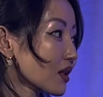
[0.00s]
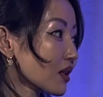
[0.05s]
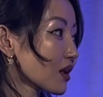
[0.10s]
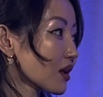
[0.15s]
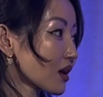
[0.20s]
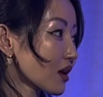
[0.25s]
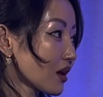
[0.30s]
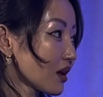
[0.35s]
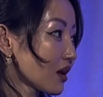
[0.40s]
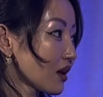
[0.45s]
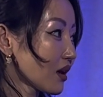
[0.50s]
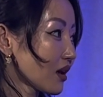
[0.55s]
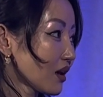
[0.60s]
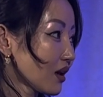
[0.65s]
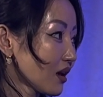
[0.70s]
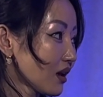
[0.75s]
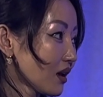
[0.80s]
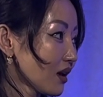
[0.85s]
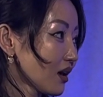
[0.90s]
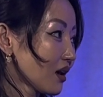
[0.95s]
Well, I know
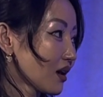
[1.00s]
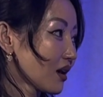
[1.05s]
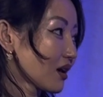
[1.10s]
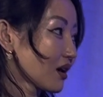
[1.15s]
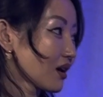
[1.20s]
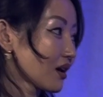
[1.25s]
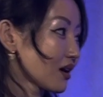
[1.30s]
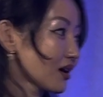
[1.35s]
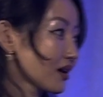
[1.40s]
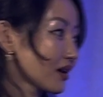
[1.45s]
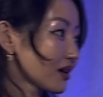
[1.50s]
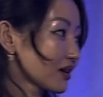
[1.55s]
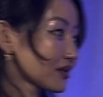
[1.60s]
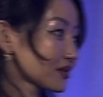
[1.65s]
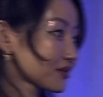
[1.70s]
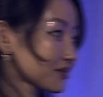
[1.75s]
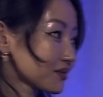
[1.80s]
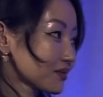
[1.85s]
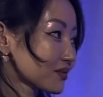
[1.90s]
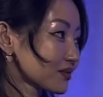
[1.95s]
after
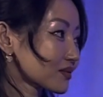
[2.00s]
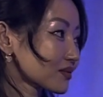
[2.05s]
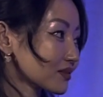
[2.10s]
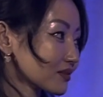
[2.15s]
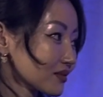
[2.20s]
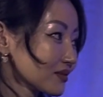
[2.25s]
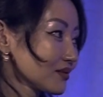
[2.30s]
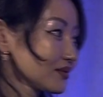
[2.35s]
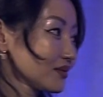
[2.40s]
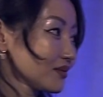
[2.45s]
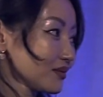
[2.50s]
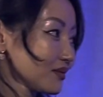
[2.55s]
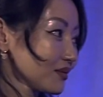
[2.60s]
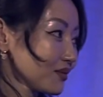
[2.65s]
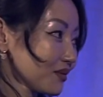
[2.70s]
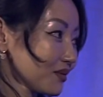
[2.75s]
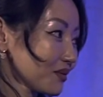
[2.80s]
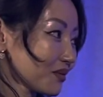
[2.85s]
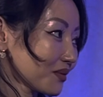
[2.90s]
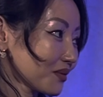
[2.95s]
today, this many
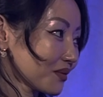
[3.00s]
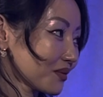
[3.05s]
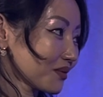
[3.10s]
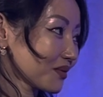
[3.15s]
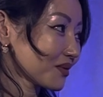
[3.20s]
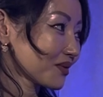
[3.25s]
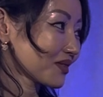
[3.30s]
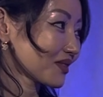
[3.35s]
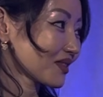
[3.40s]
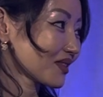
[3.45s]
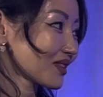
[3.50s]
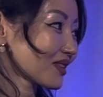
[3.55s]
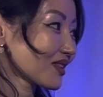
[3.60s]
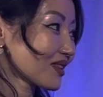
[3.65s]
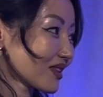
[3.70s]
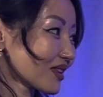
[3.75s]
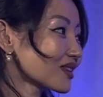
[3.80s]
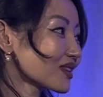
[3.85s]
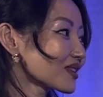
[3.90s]
people and everyone that we